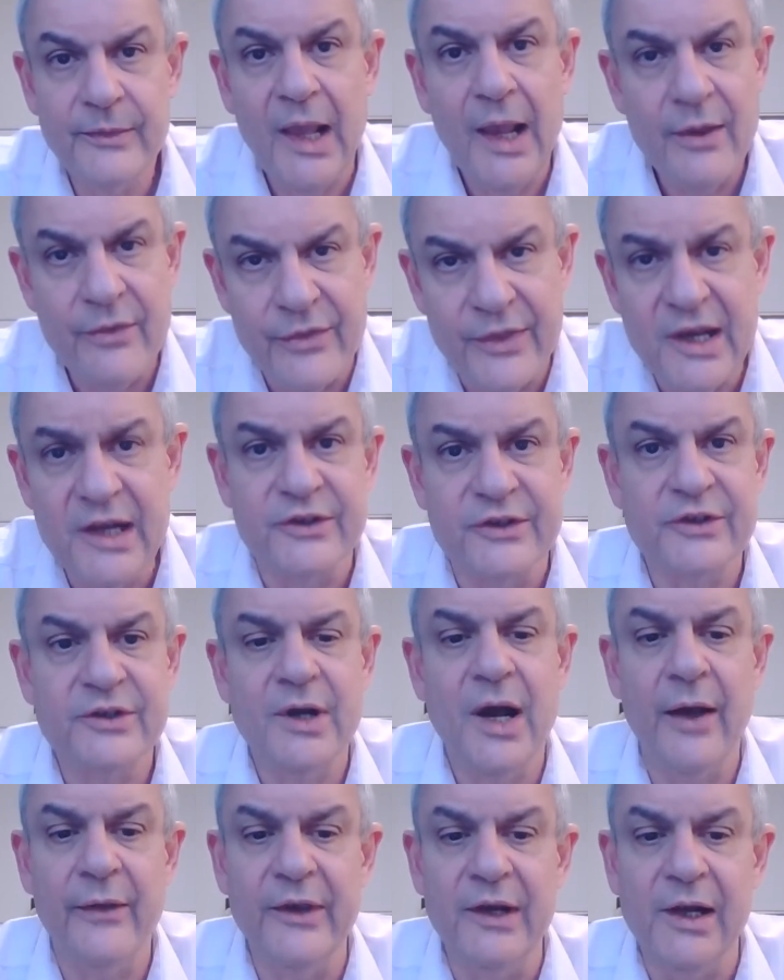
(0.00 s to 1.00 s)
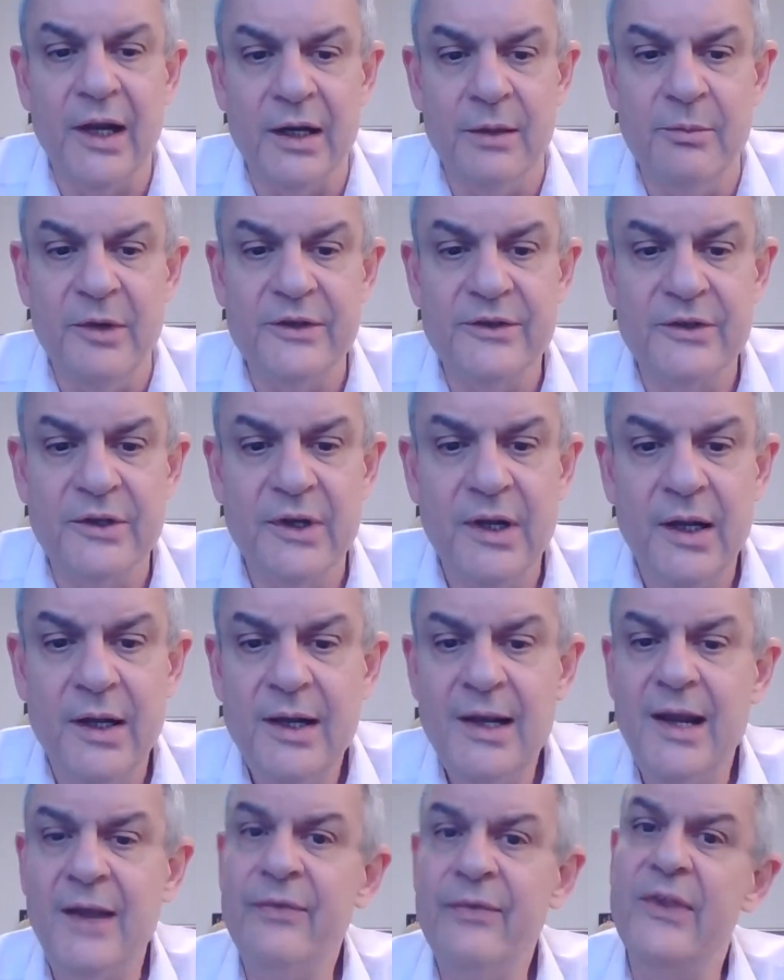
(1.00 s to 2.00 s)
These are the enemies.
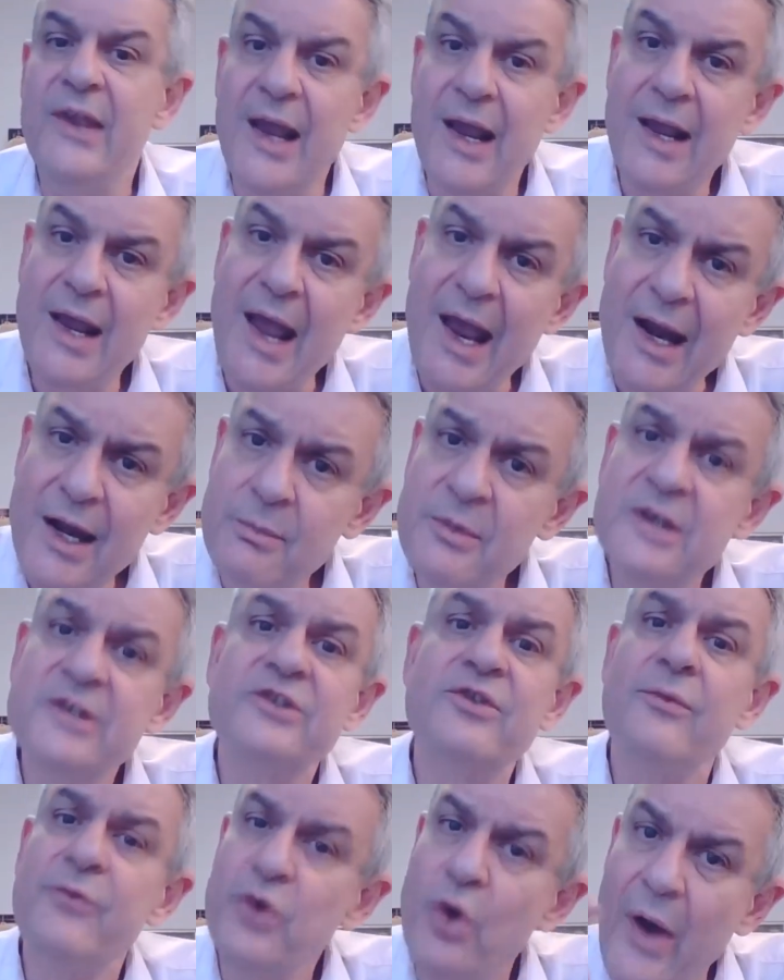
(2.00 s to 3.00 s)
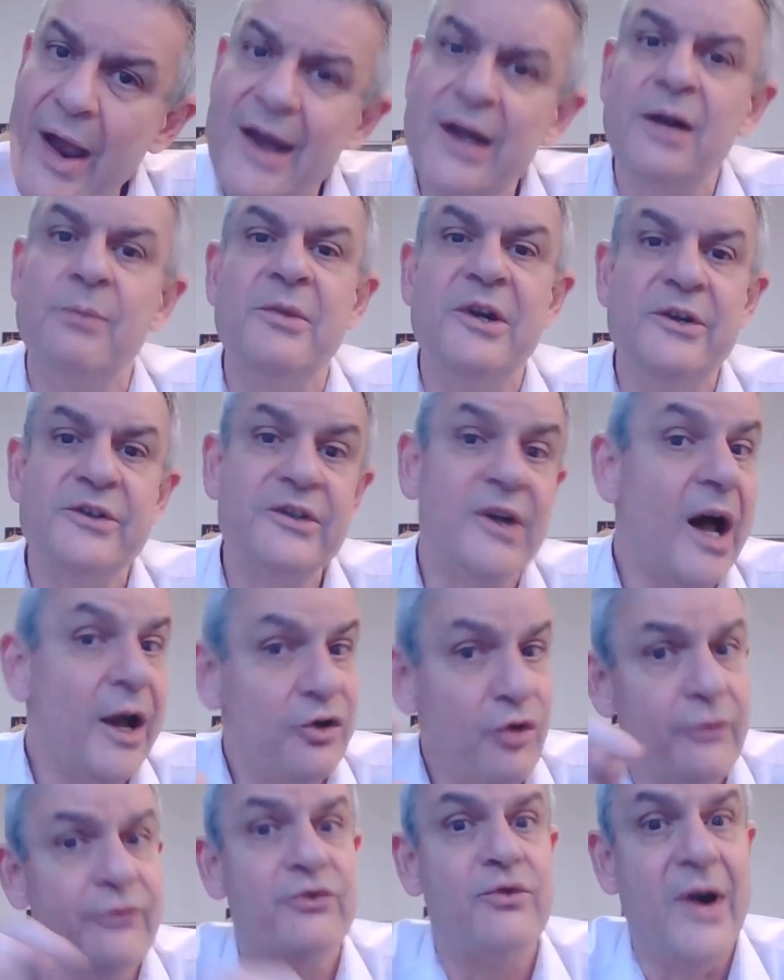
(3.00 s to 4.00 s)
And the enemies of your enemies are
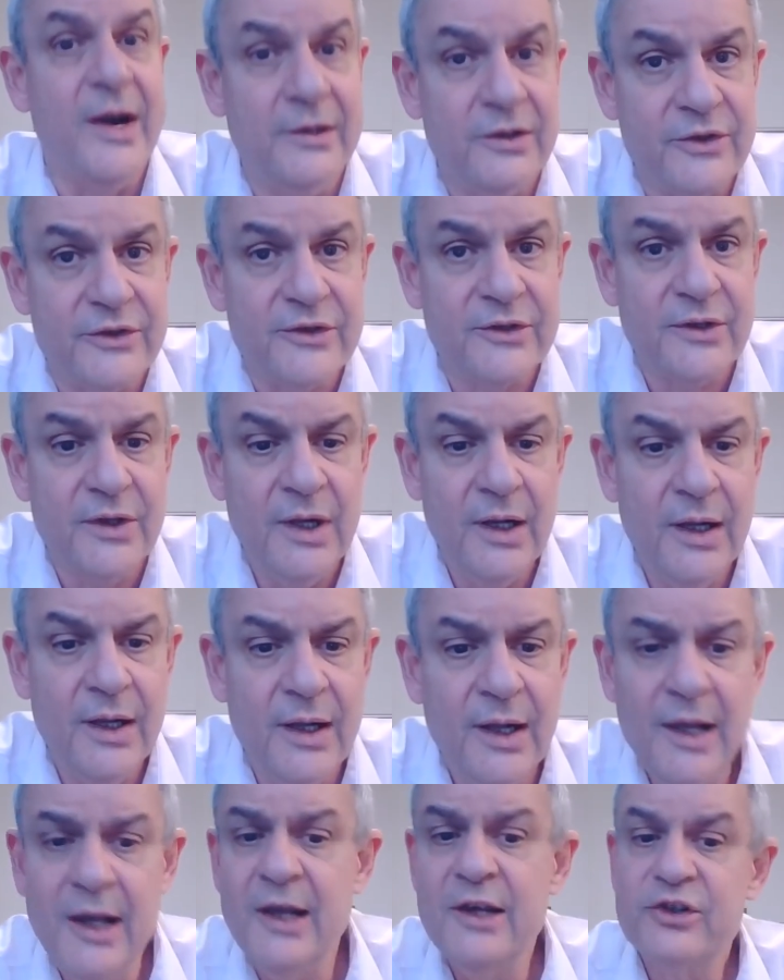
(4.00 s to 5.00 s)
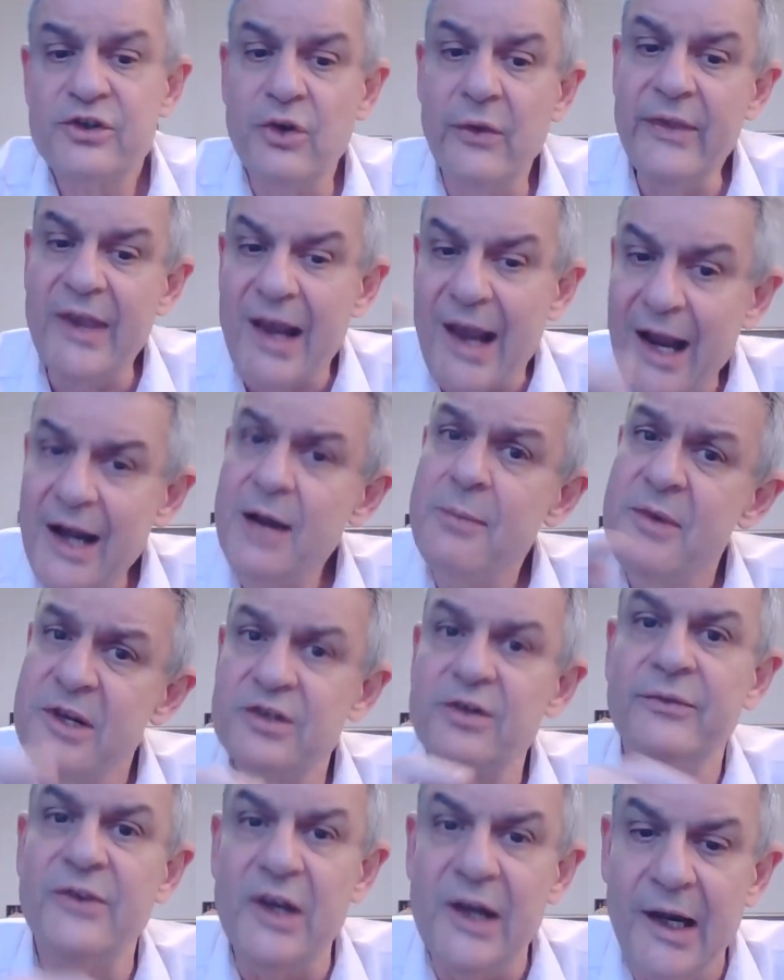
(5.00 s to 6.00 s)
your friends. So the enemies
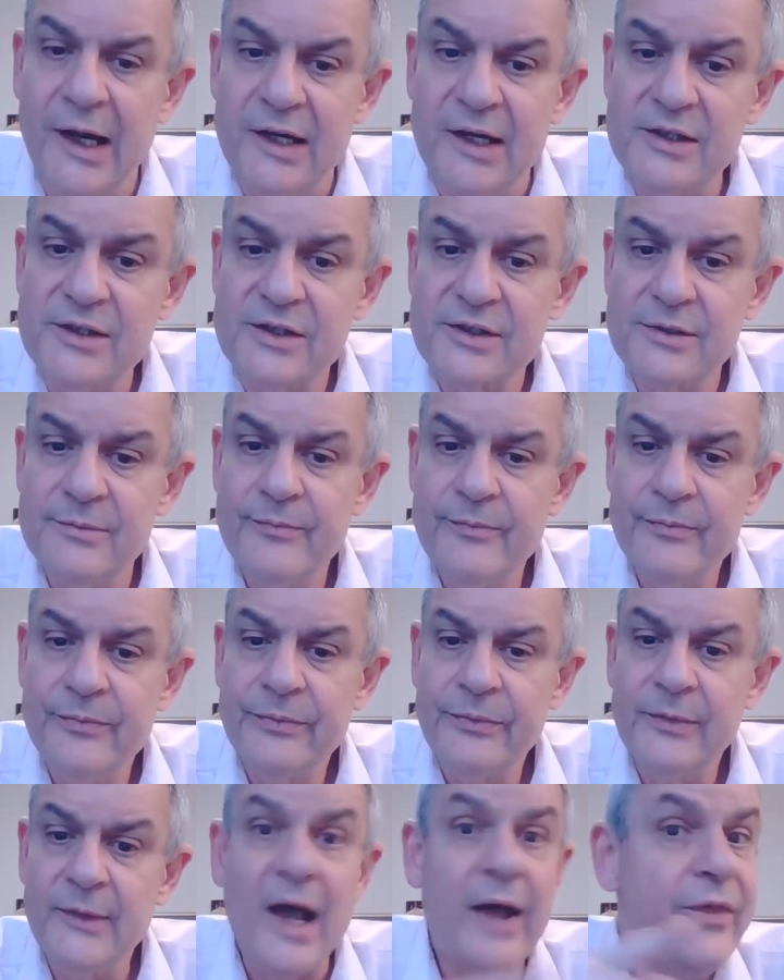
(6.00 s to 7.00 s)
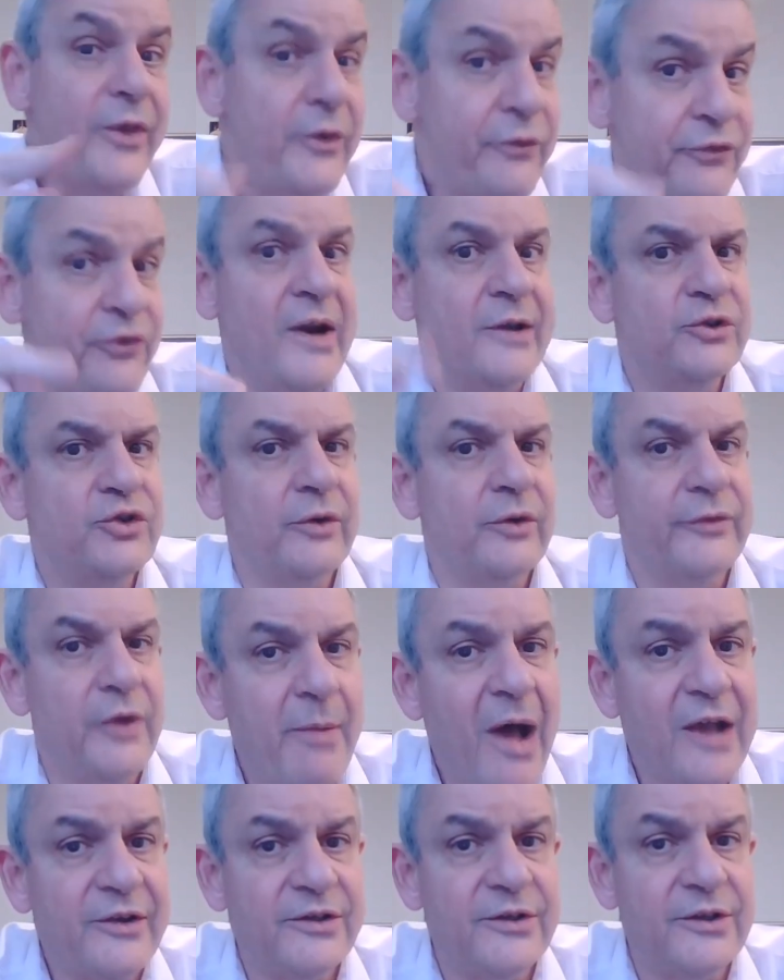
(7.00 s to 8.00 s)
of the elites are the friends of the
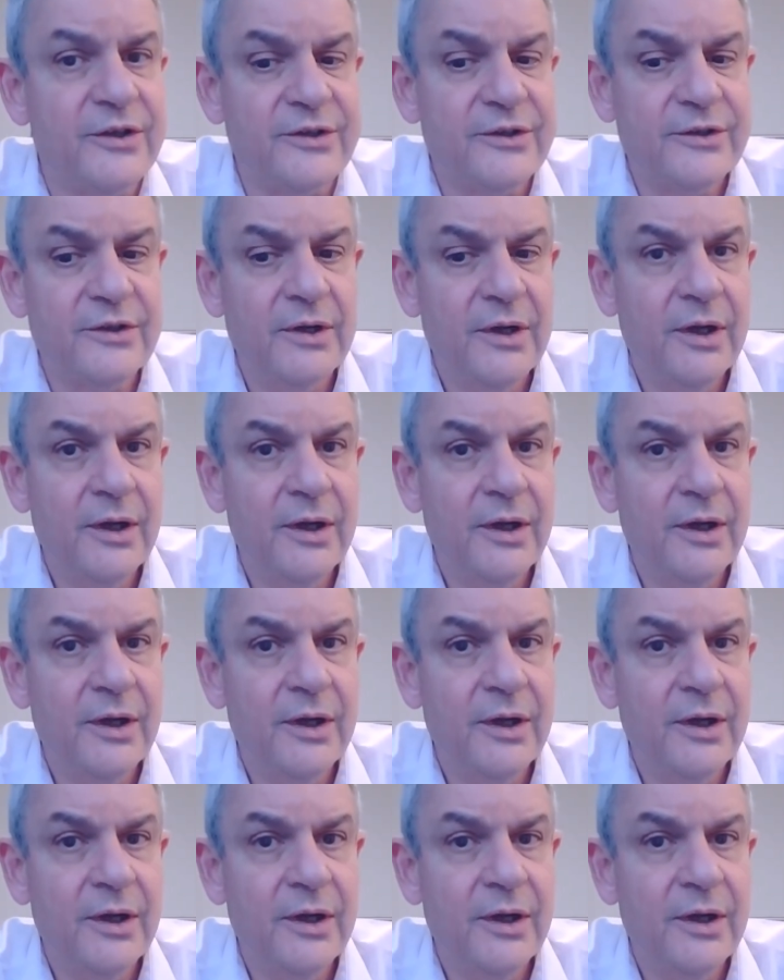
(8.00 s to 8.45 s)
masses.